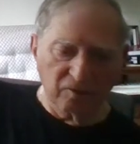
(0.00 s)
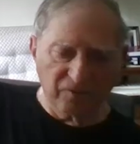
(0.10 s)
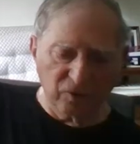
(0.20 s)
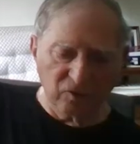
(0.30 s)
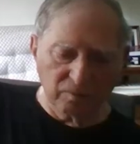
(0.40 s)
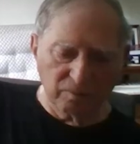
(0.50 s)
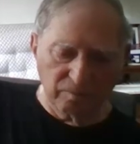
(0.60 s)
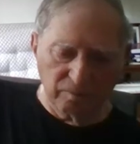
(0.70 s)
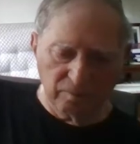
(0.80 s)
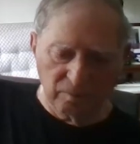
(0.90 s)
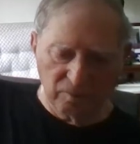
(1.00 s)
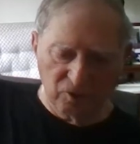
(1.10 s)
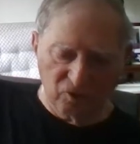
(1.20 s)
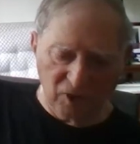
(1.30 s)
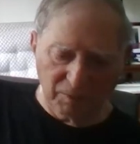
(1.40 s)
first
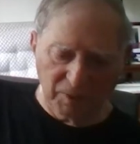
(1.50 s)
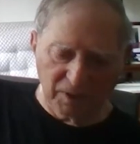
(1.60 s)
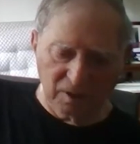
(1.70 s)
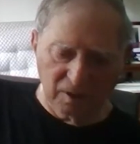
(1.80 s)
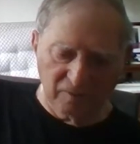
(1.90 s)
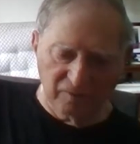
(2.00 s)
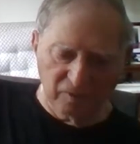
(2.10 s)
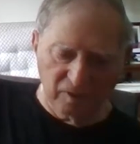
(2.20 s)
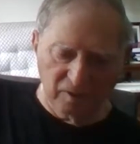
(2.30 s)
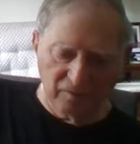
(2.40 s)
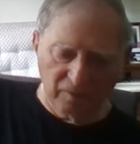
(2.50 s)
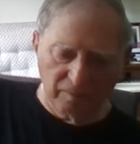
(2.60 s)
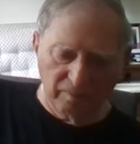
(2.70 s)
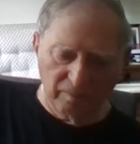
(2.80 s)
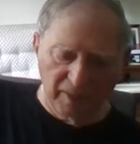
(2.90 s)
segment of, of the
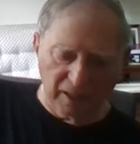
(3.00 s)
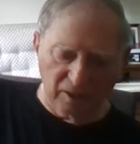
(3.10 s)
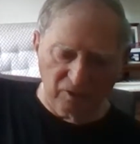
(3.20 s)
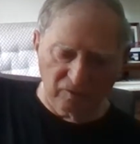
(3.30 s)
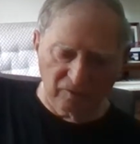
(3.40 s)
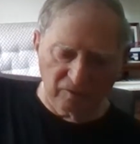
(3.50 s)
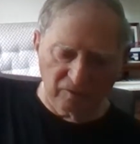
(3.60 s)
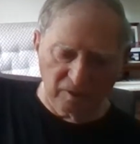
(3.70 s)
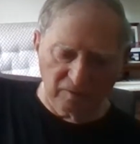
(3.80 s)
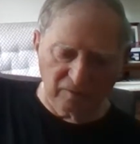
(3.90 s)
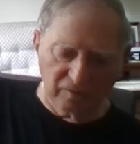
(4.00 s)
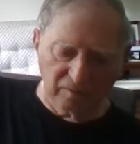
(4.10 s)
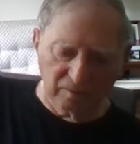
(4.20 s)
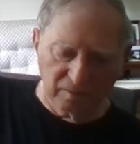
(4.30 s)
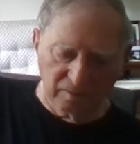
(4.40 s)
battles of, of
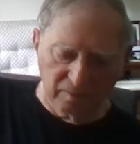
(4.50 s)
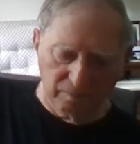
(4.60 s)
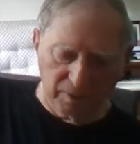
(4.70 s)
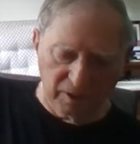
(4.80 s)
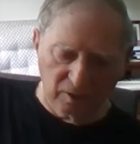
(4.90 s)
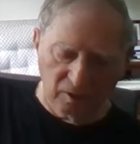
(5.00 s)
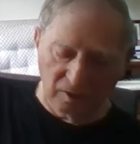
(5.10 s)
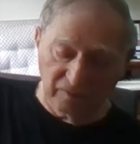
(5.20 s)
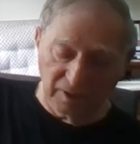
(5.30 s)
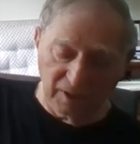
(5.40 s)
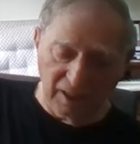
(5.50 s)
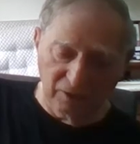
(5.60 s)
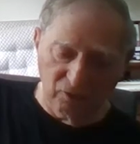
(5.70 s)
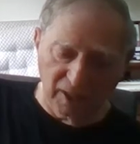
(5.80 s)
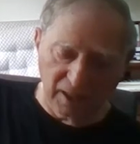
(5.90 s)
Lake of uh,
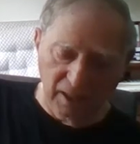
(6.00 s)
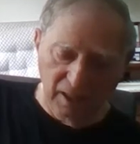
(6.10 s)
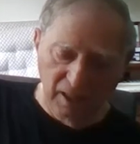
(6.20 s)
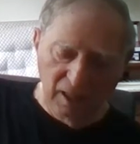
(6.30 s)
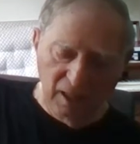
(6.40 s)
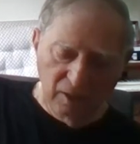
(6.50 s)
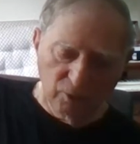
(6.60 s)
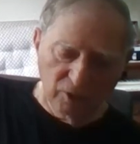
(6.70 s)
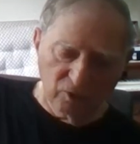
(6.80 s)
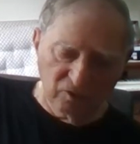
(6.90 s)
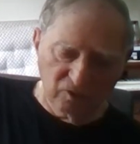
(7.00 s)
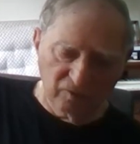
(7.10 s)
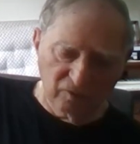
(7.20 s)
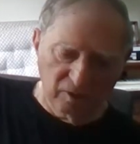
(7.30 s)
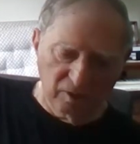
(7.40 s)
Ia Drang, which was
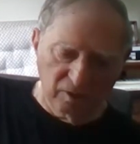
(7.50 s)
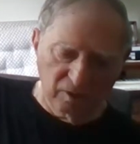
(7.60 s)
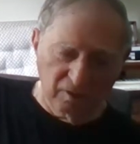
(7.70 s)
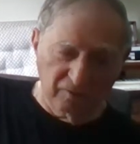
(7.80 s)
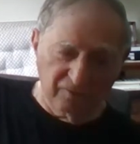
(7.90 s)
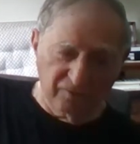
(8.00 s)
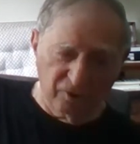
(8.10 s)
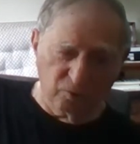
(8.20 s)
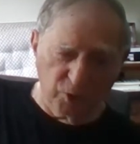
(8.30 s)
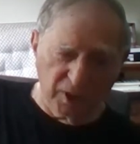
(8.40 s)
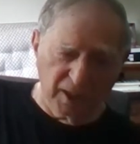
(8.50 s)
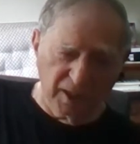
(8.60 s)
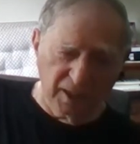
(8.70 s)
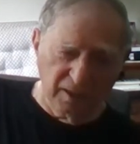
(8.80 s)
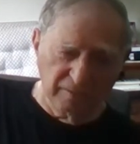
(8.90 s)
the, the, first
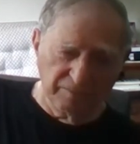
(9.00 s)
brigade.